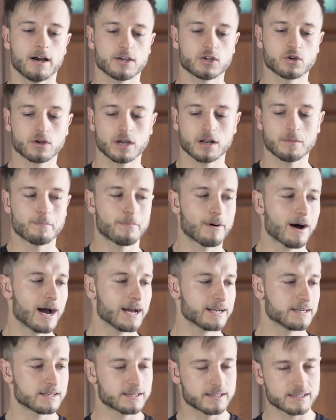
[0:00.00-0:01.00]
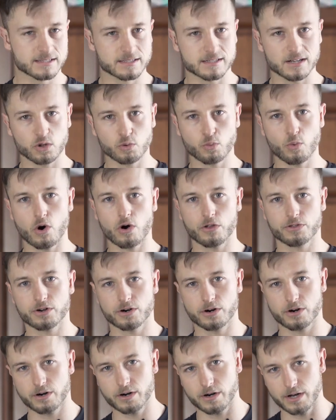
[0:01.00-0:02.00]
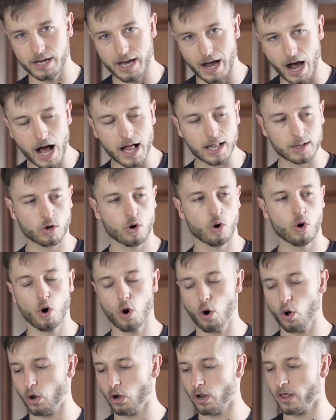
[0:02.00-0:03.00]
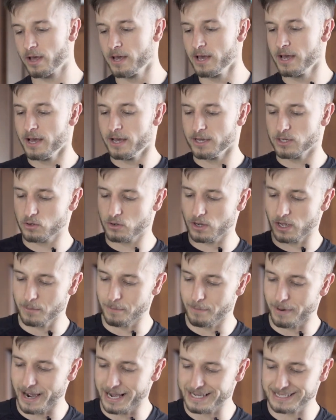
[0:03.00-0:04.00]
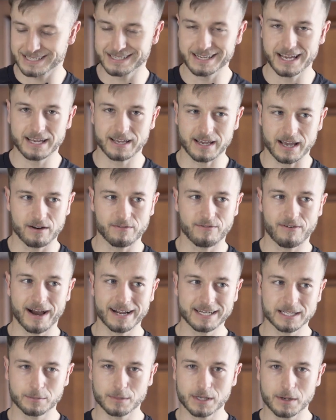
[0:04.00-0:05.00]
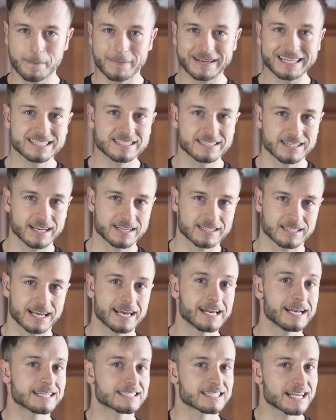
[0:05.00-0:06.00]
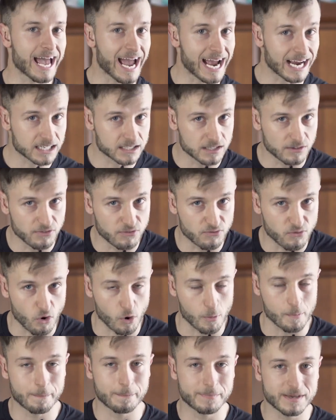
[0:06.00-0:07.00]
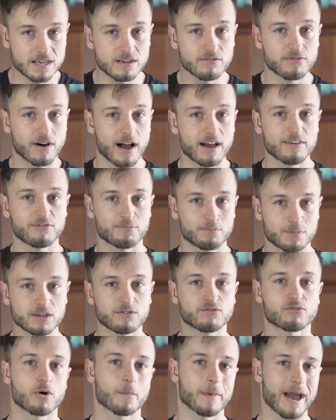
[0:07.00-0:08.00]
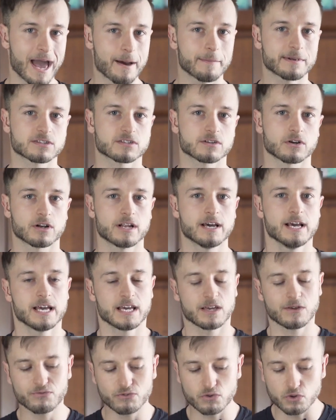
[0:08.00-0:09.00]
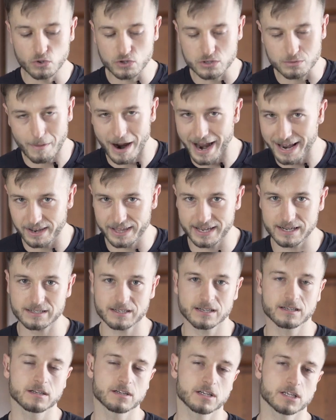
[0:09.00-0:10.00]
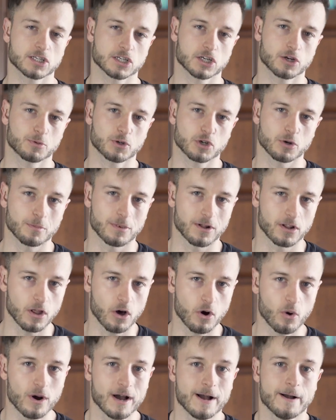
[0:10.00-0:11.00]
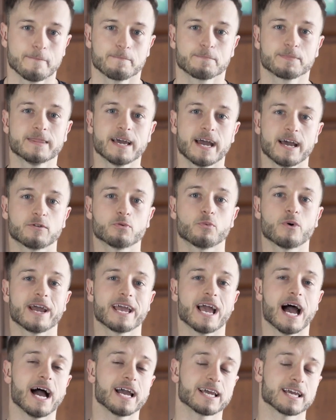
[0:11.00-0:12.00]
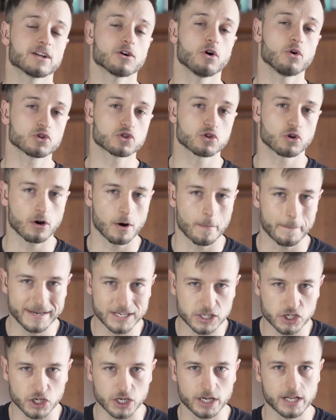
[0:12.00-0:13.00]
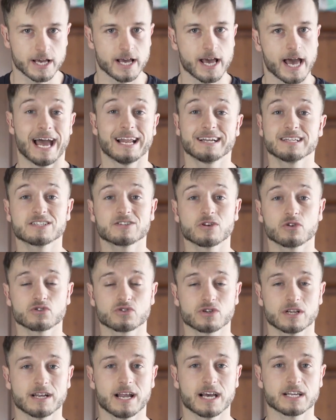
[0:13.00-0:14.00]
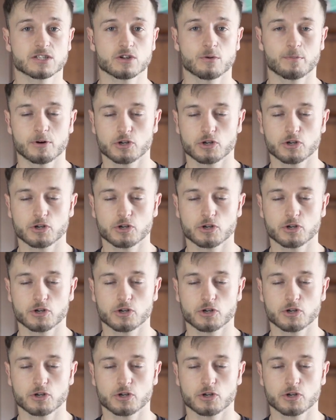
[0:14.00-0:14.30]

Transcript: You can buy the distilled water, alcohol, you can buy zinc and vitamin B6 in its active form P5P from Amazon if you use my links in the description below. That way I get also commission, and this is also a nice